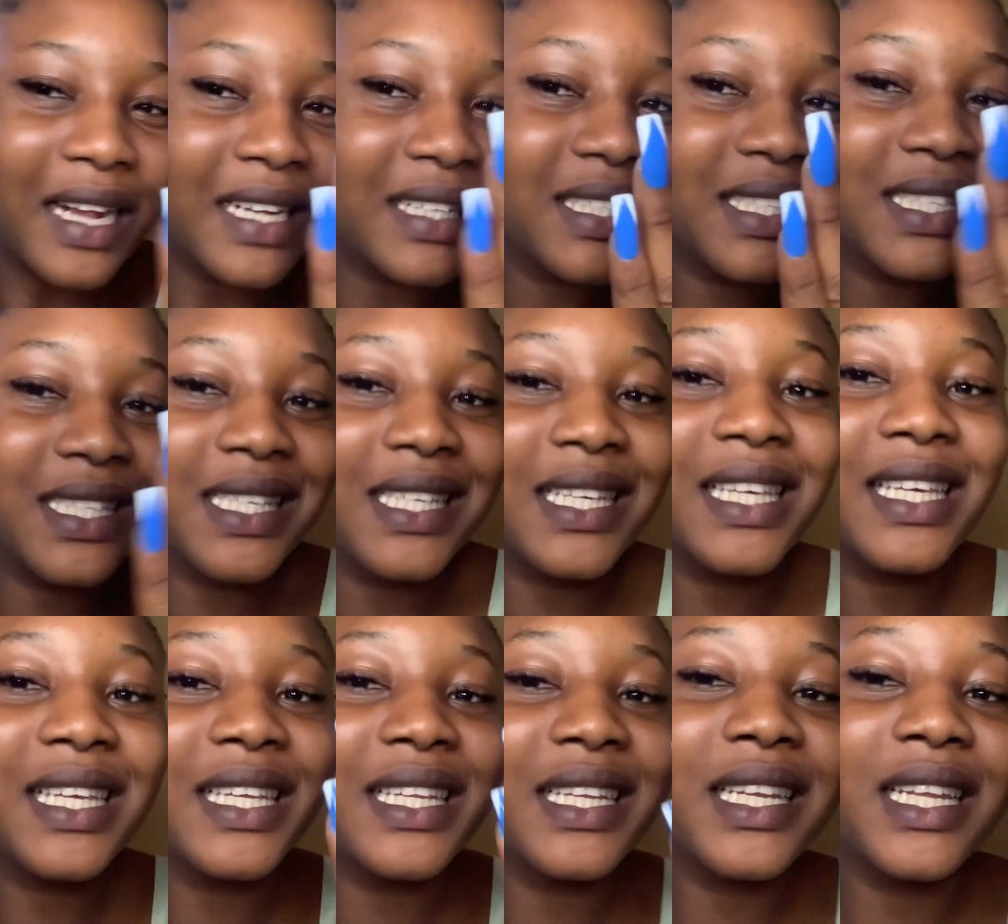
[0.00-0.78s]

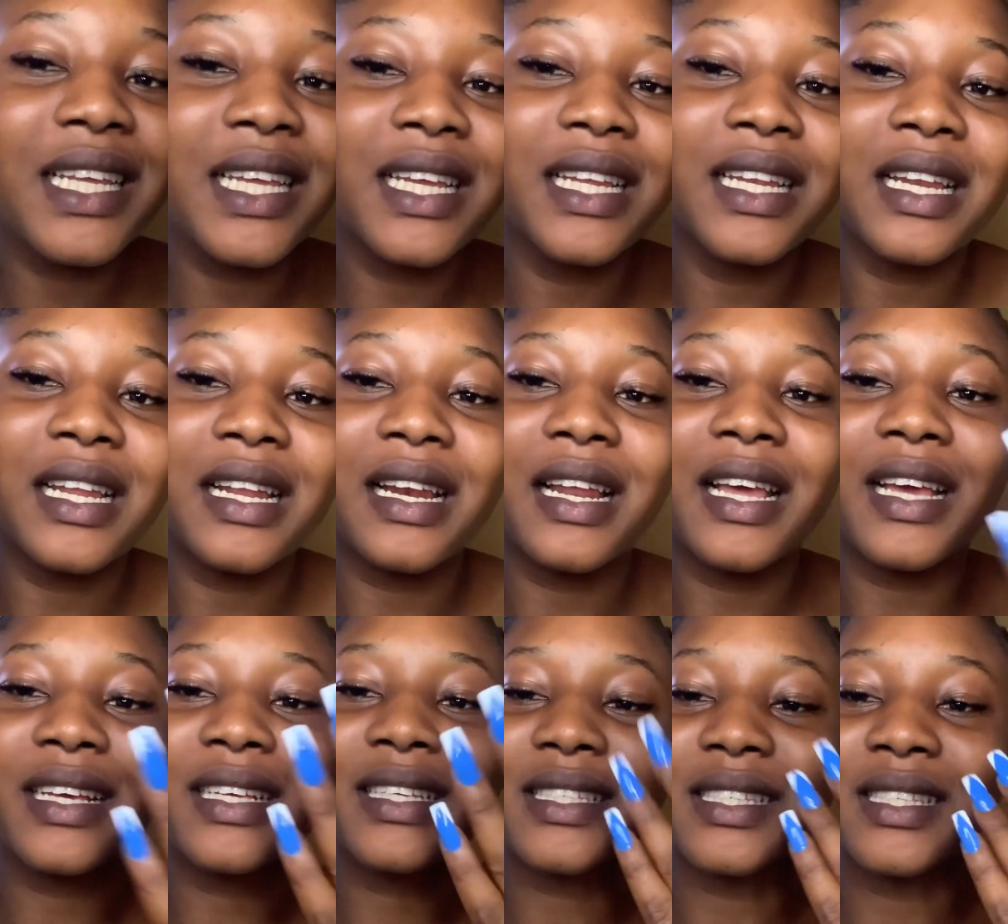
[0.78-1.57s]
sinking in and
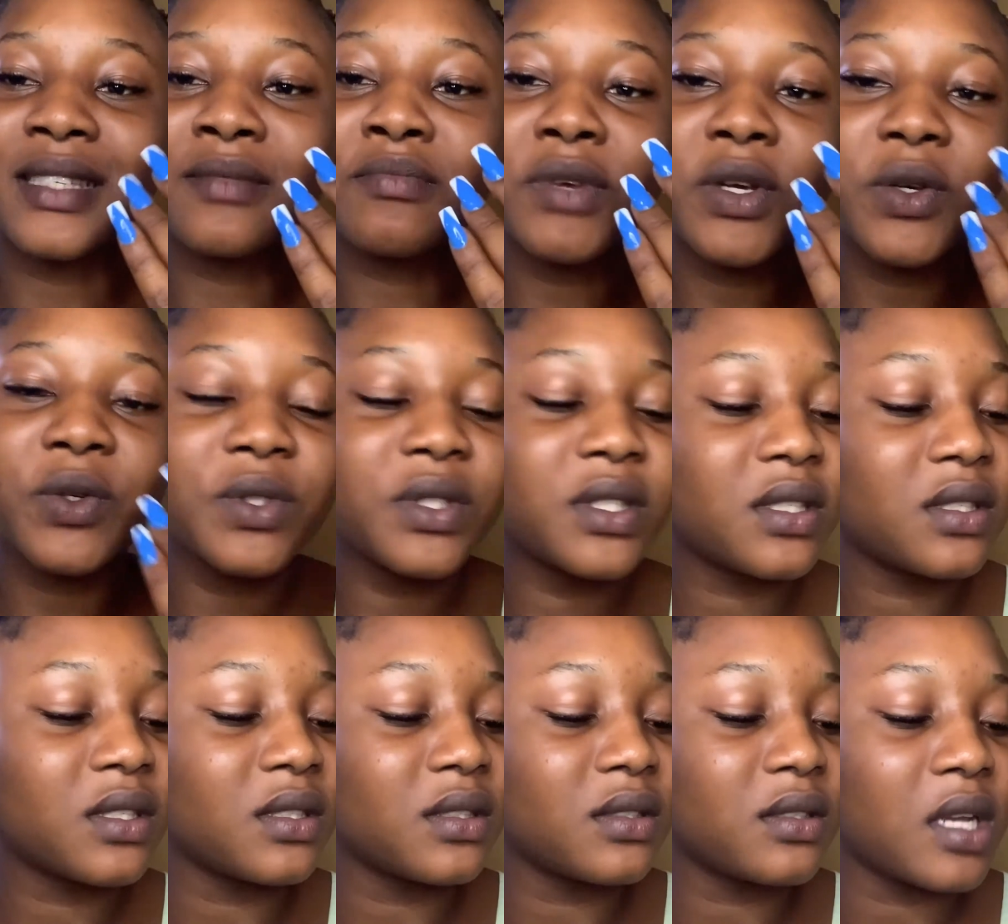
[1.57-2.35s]
like it's
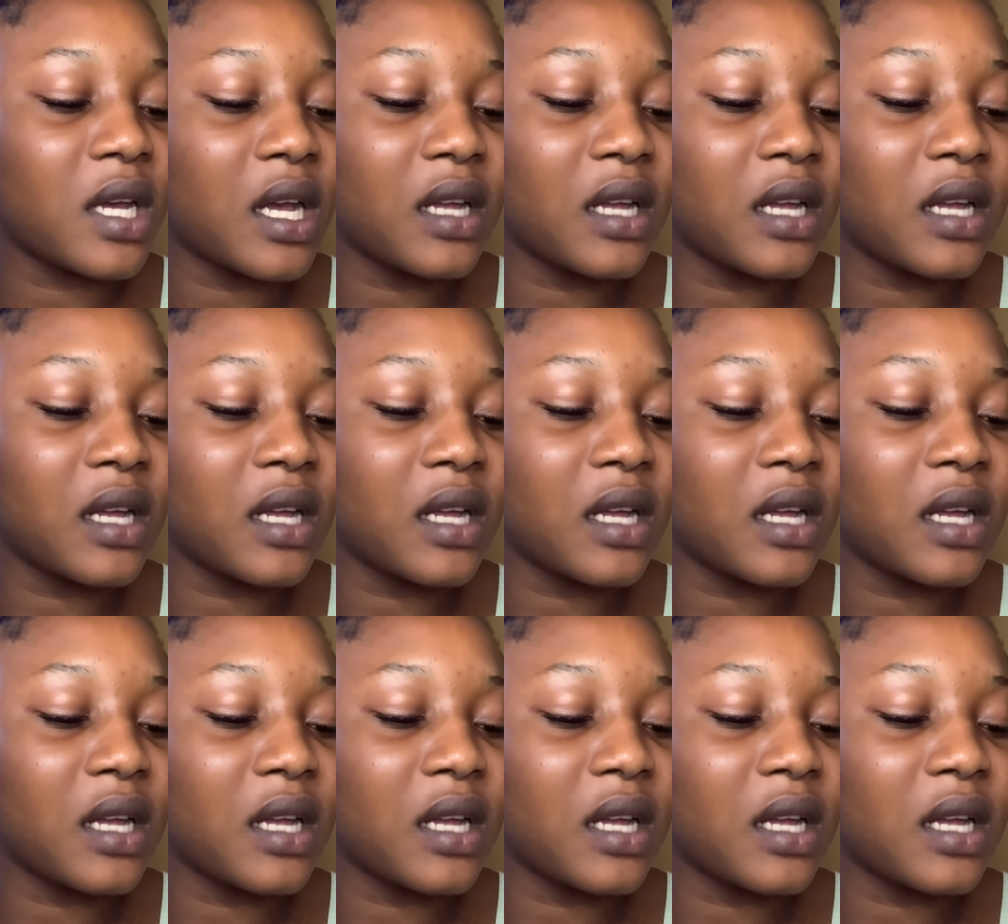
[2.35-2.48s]
melting